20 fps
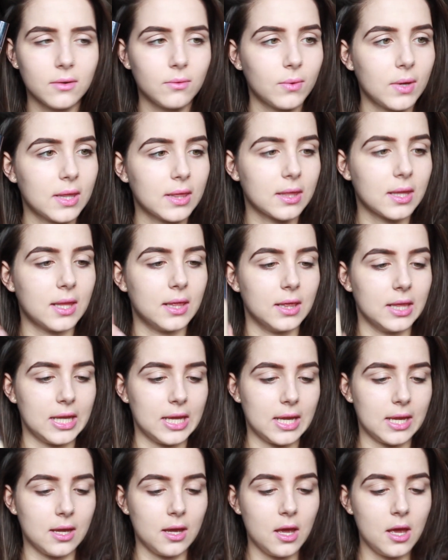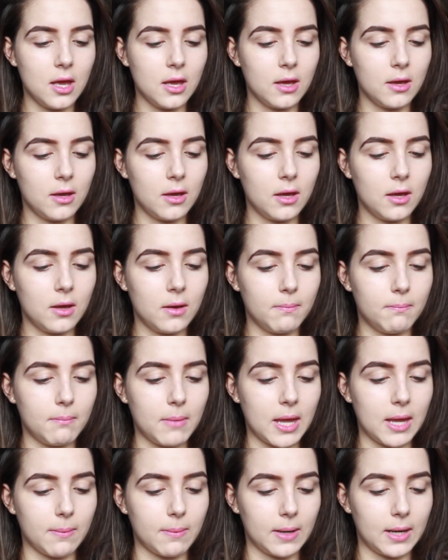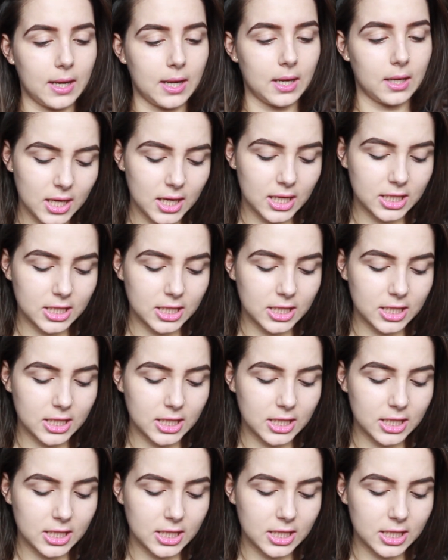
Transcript: in the Maybelline.